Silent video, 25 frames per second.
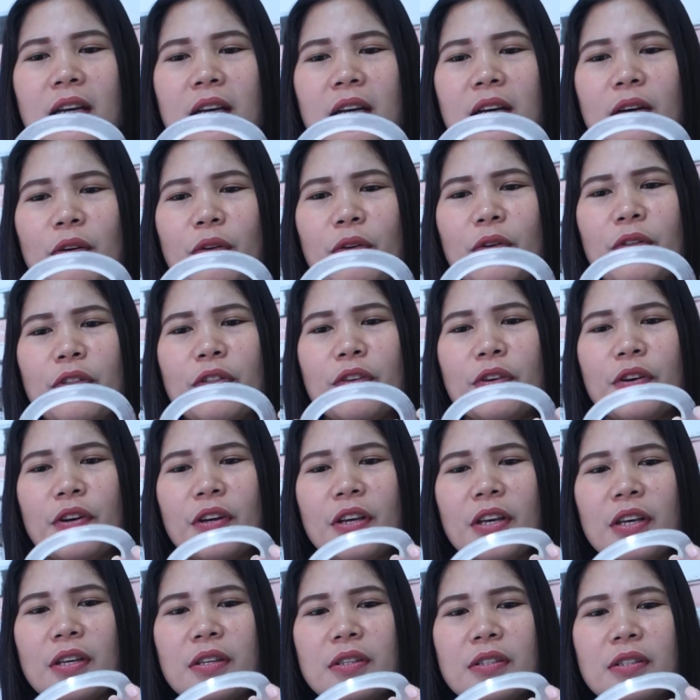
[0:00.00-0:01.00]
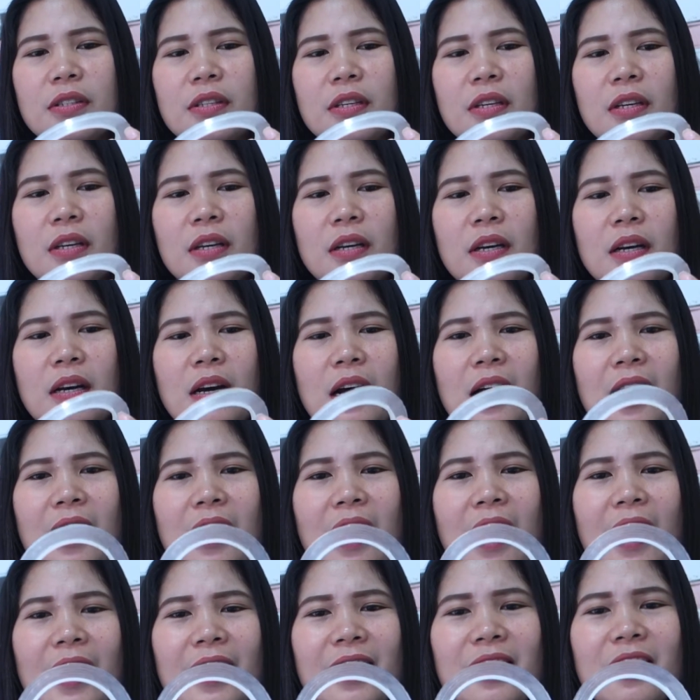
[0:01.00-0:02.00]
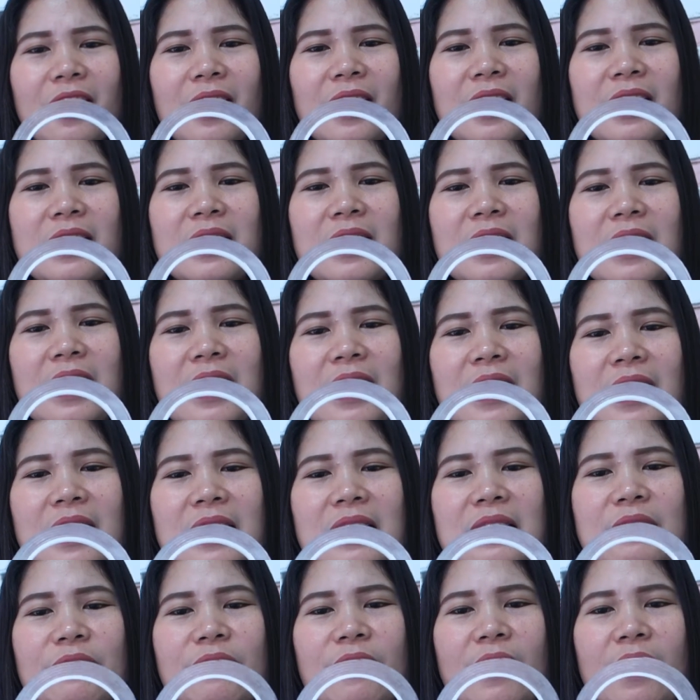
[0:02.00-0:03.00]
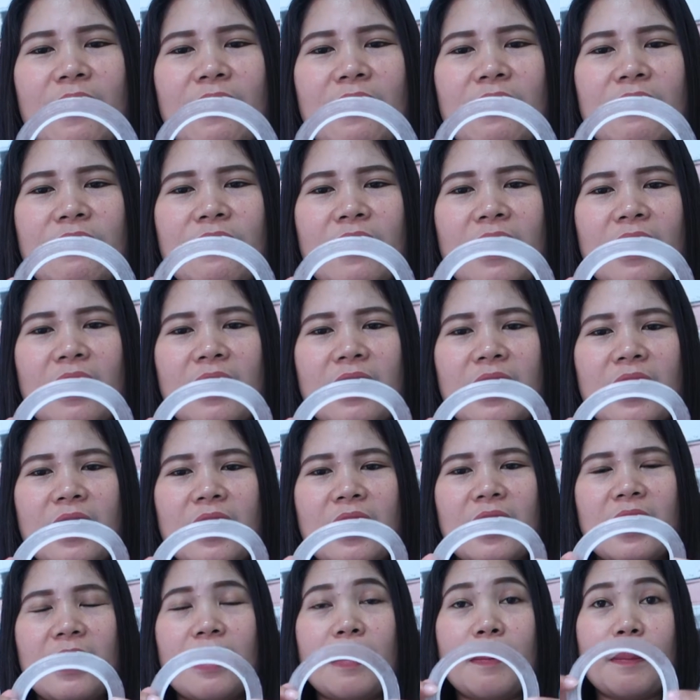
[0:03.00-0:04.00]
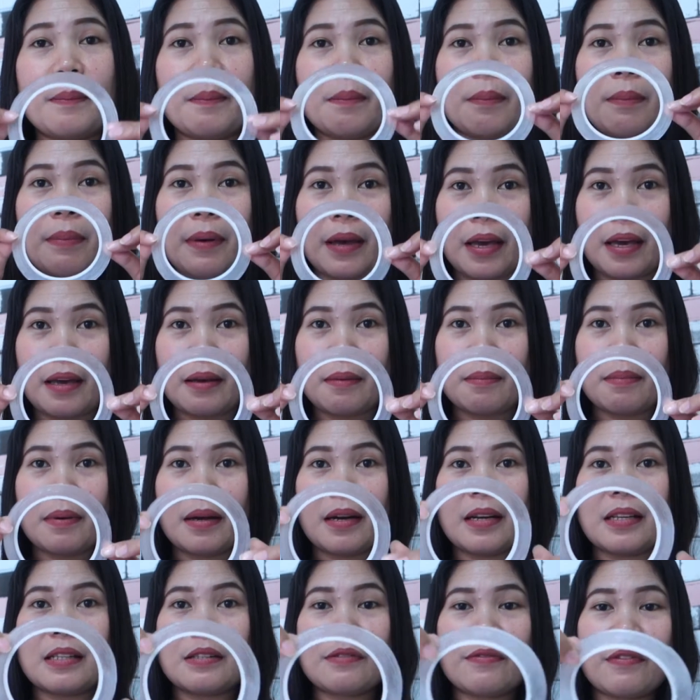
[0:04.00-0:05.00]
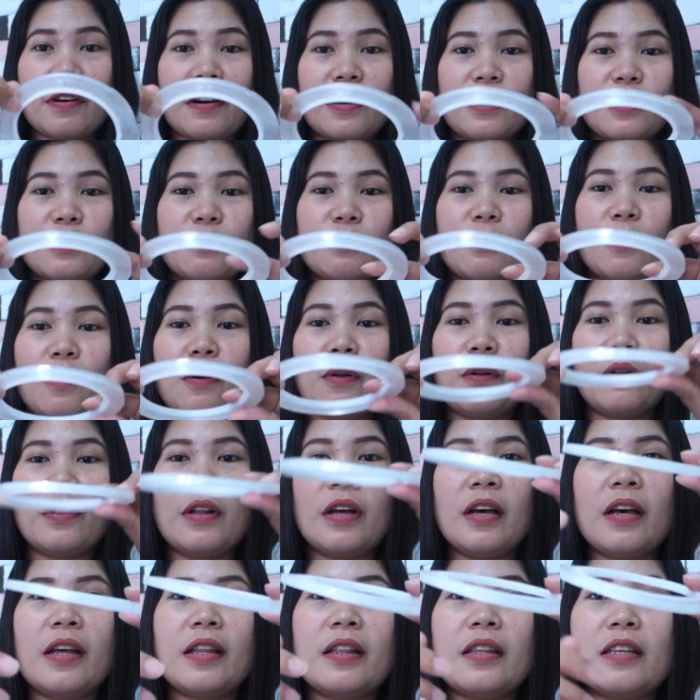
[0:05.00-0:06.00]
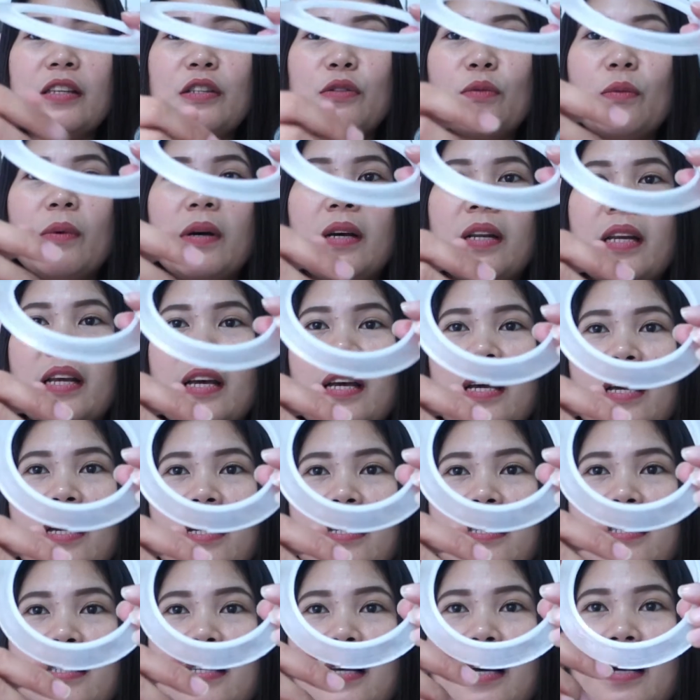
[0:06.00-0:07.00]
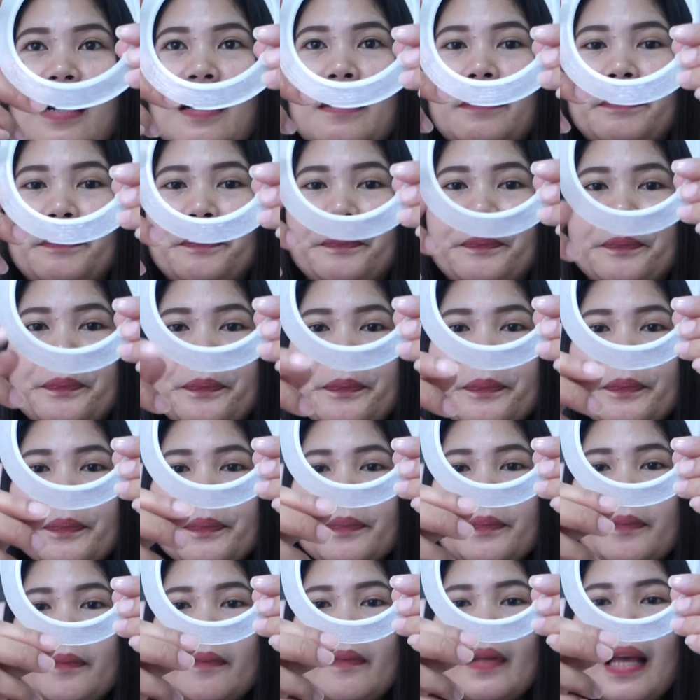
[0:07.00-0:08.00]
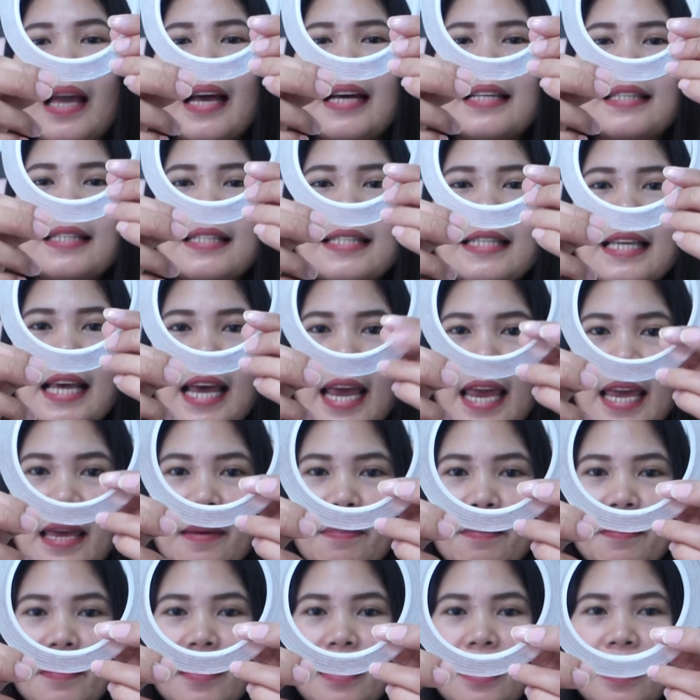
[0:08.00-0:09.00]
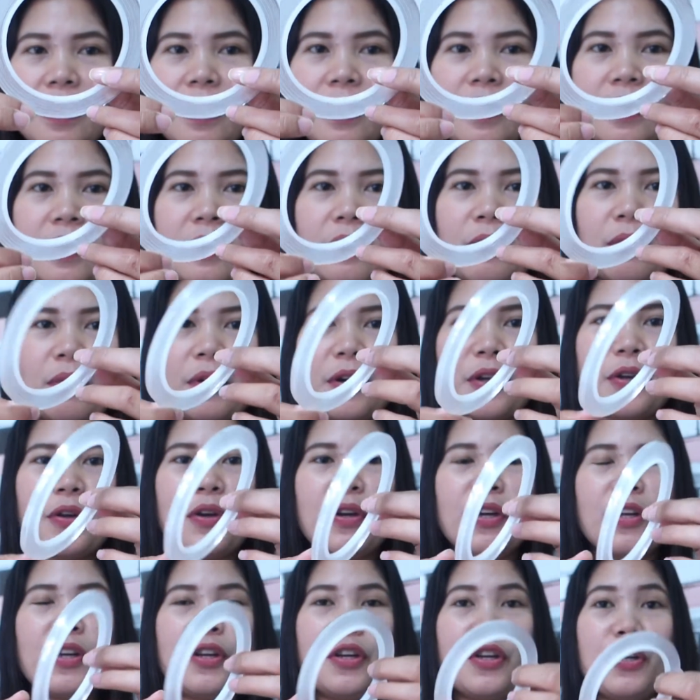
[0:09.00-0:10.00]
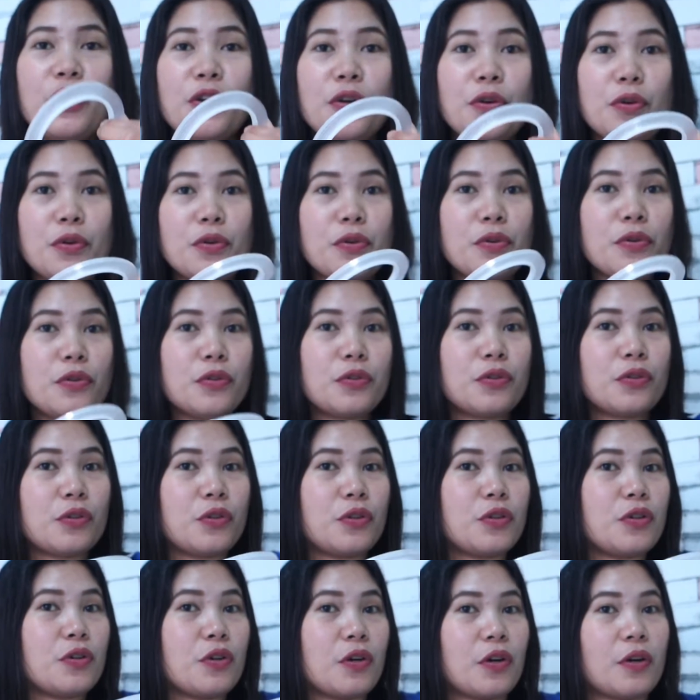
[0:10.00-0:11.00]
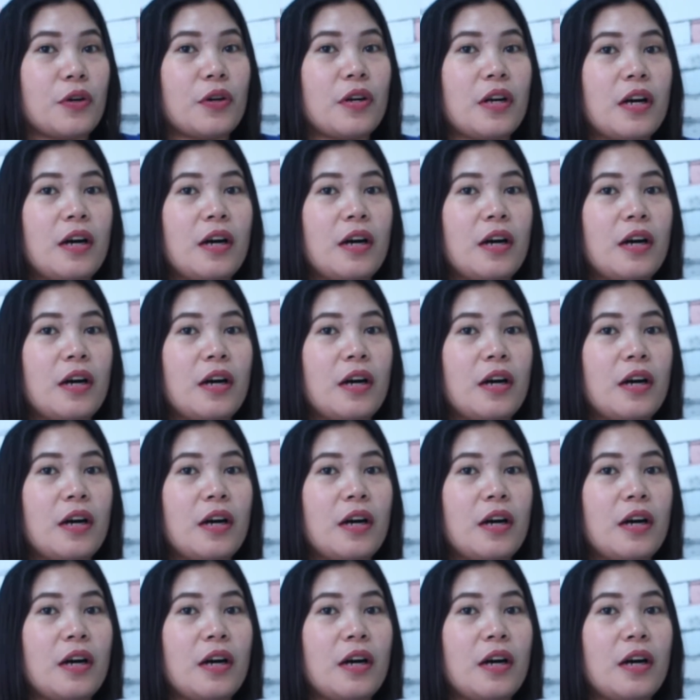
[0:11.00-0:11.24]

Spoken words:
or 30s. And I thought it is very, very big, but it's very small. This one is a tape where you could use in your